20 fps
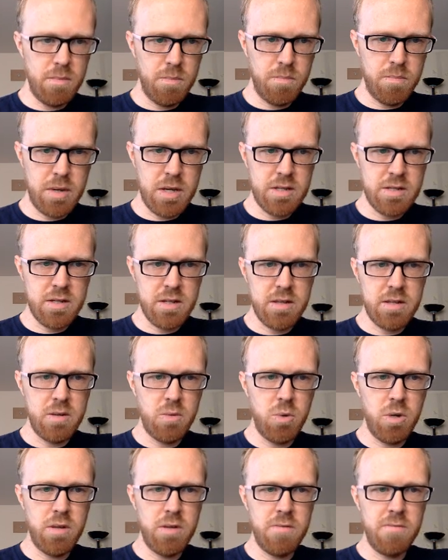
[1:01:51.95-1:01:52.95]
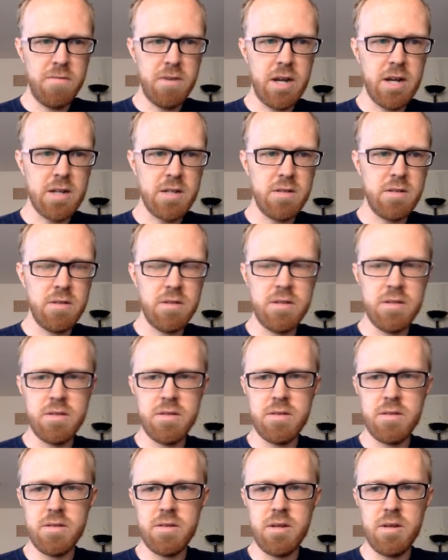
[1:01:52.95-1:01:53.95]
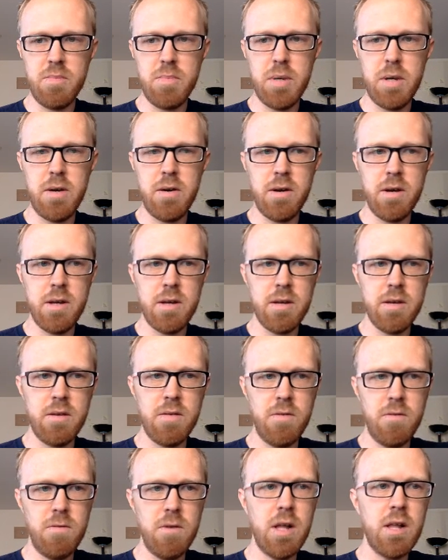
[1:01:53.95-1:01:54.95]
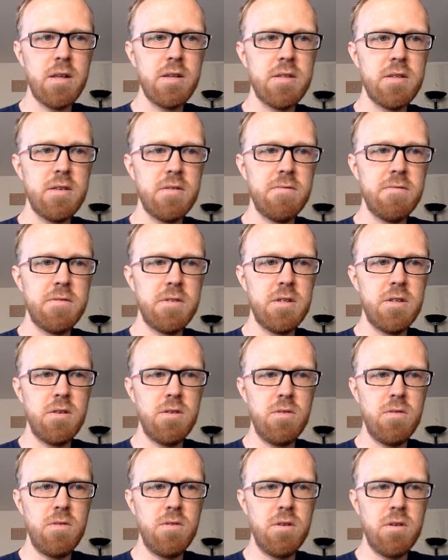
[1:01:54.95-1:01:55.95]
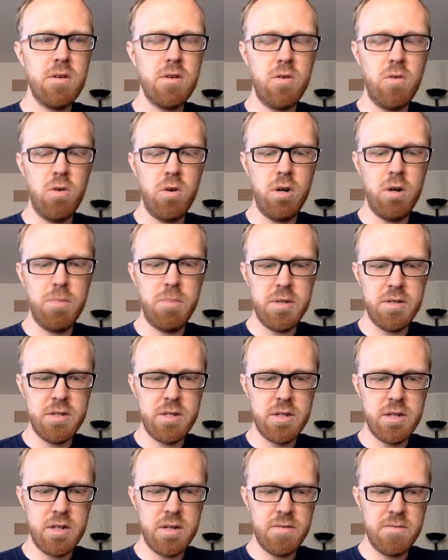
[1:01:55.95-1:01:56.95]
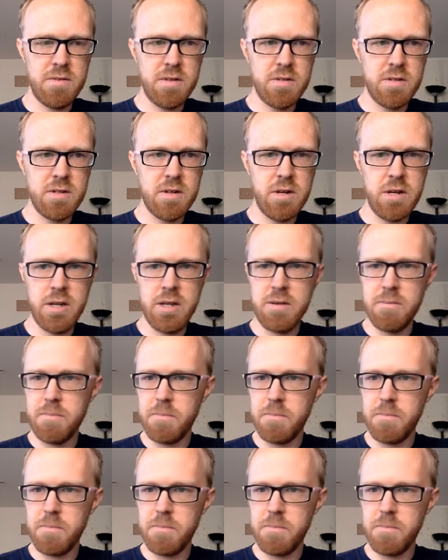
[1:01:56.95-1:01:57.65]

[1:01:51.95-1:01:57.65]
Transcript: basically where the fractal is appearing relative to the corner position of the screen.